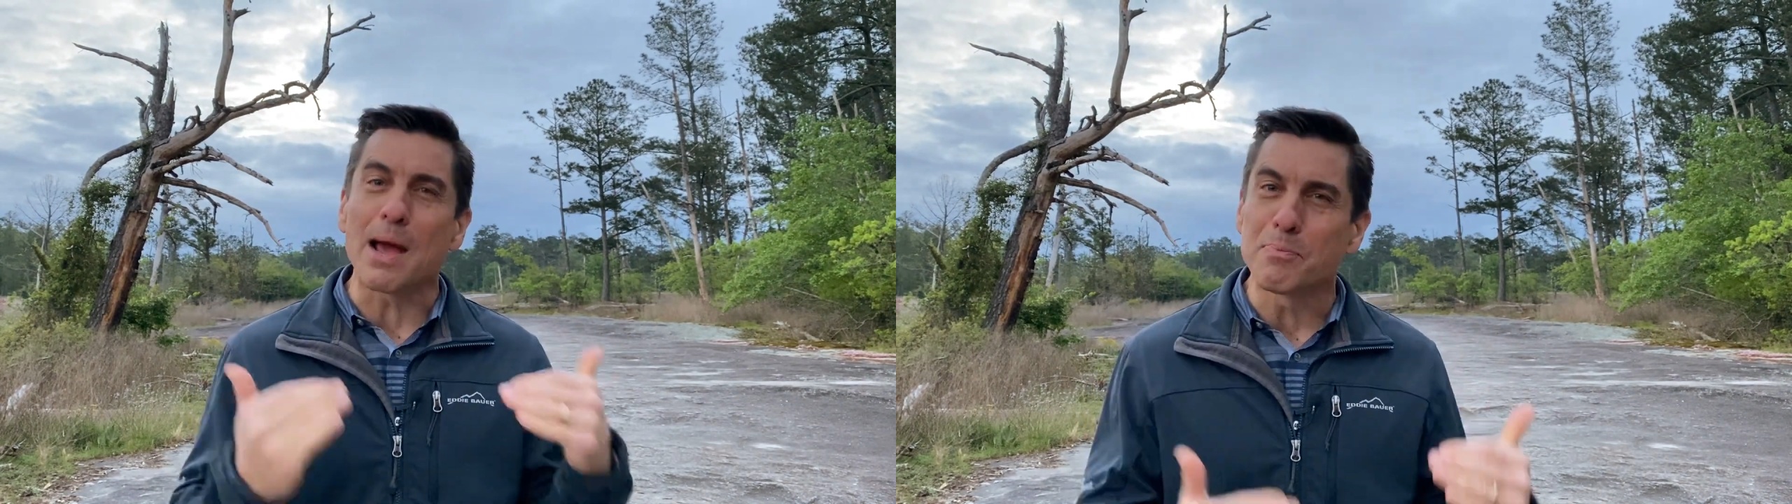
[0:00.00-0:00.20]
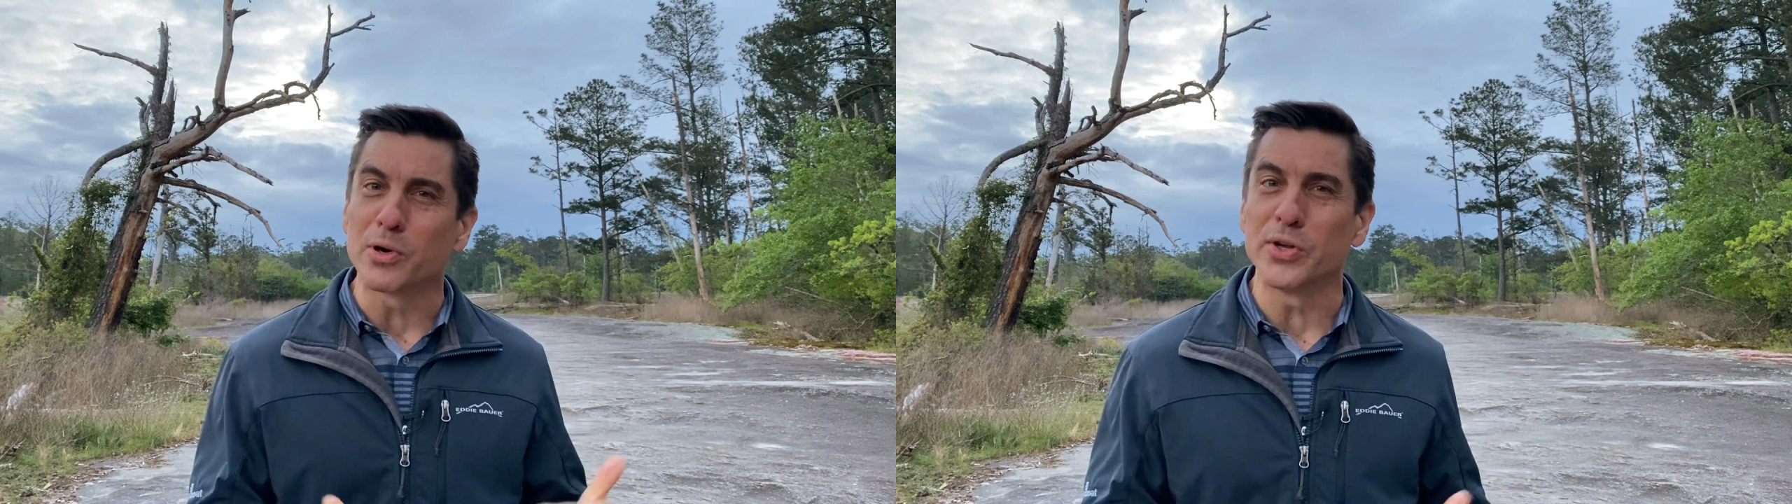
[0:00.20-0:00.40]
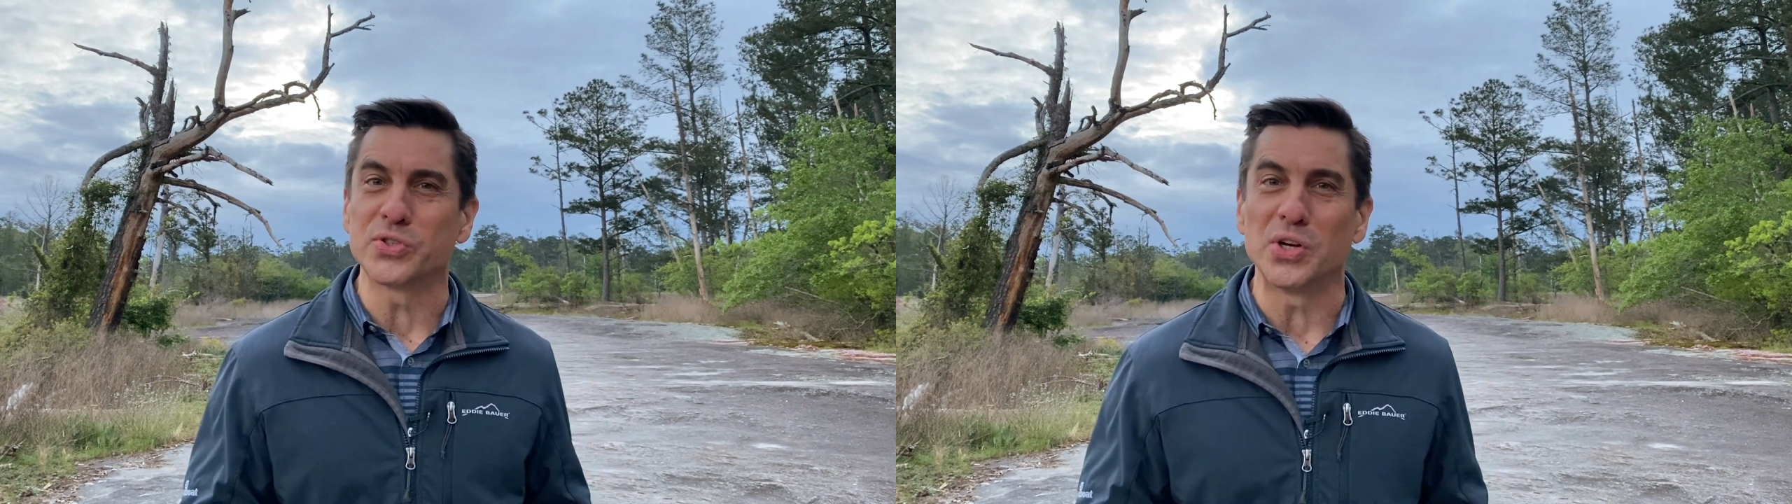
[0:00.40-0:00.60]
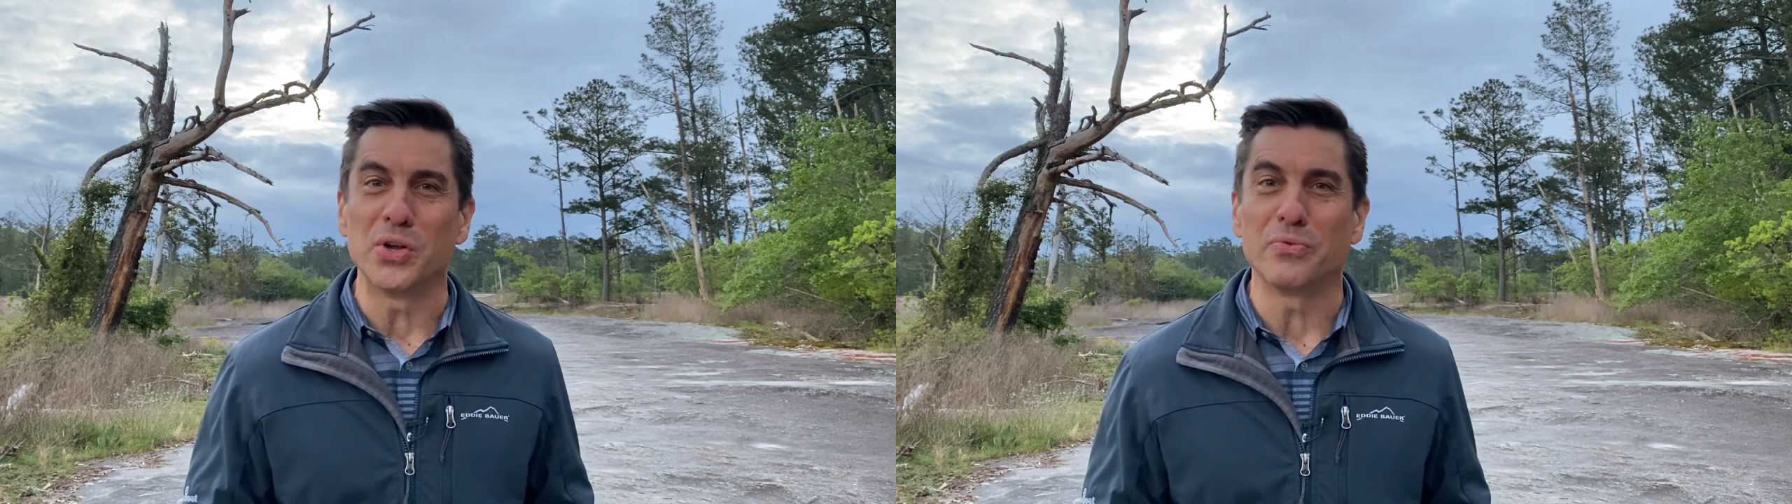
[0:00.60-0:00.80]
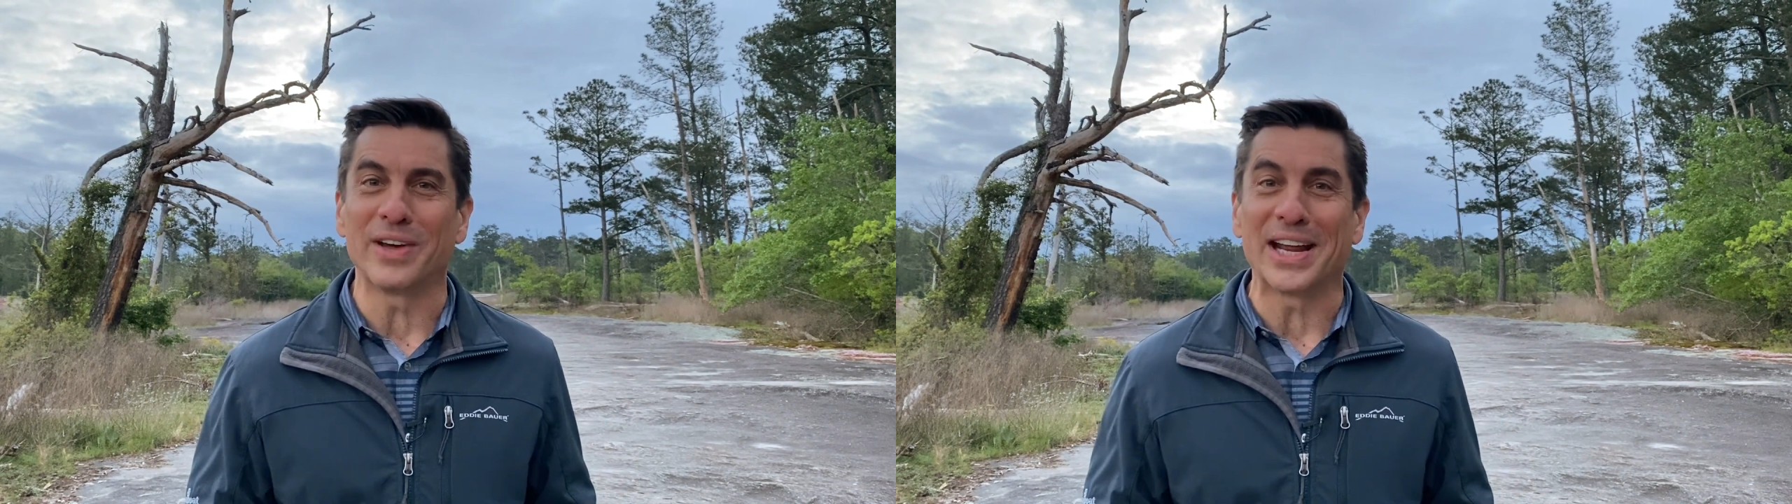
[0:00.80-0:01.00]
I produce a
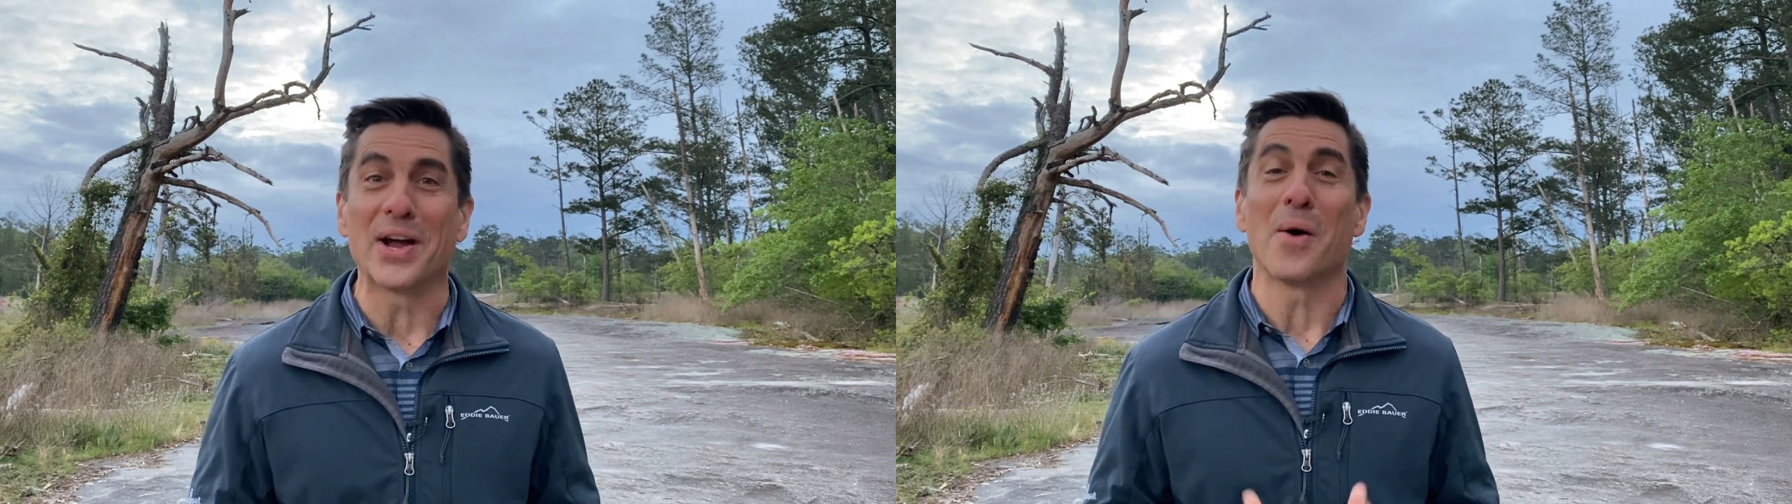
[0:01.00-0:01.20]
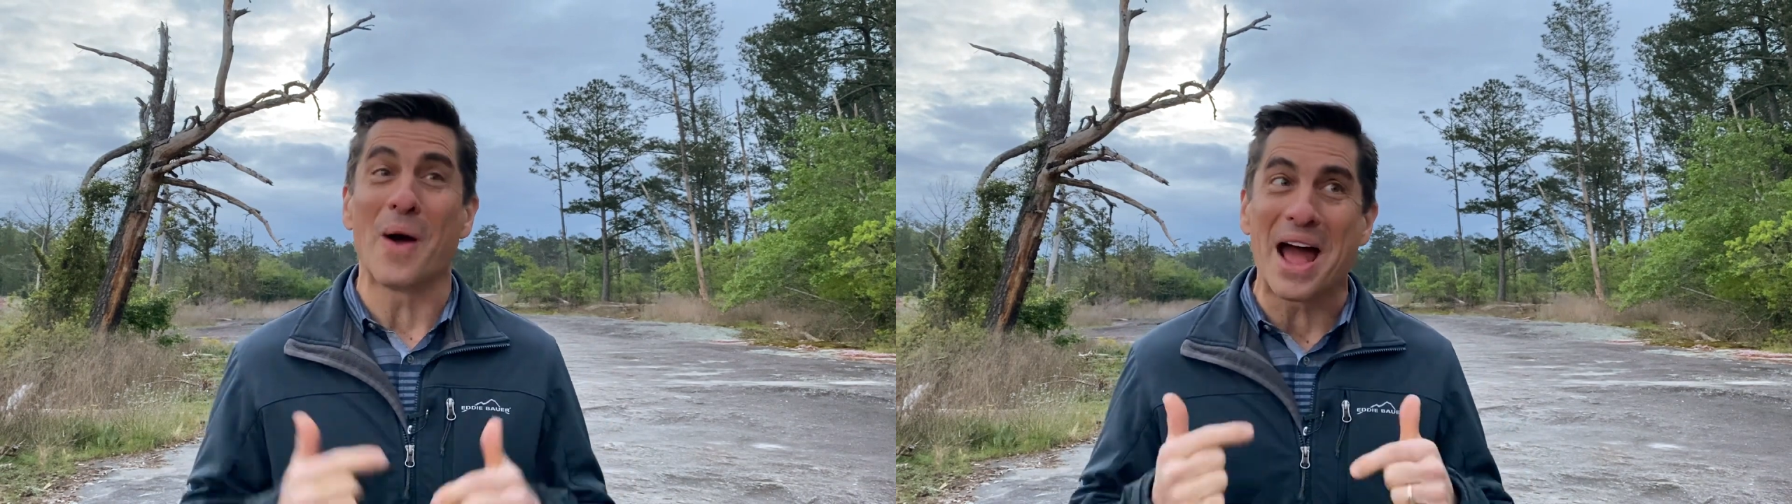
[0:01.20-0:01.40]
new video